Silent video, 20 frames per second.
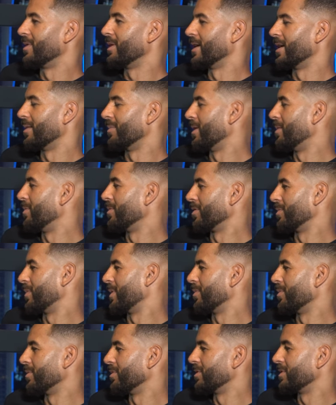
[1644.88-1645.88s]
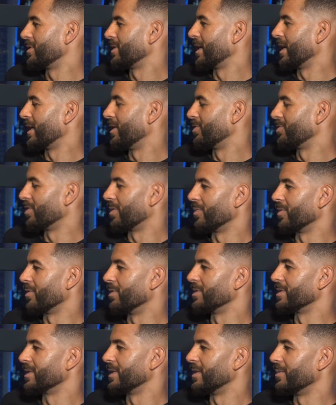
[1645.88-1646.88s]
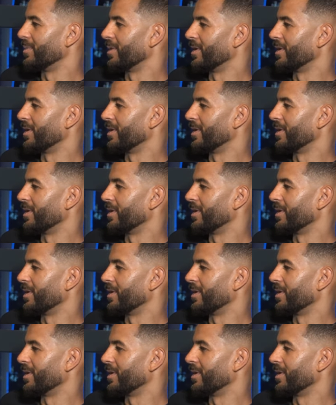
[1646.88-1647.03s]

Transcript: because people are just getting in trouble constantly.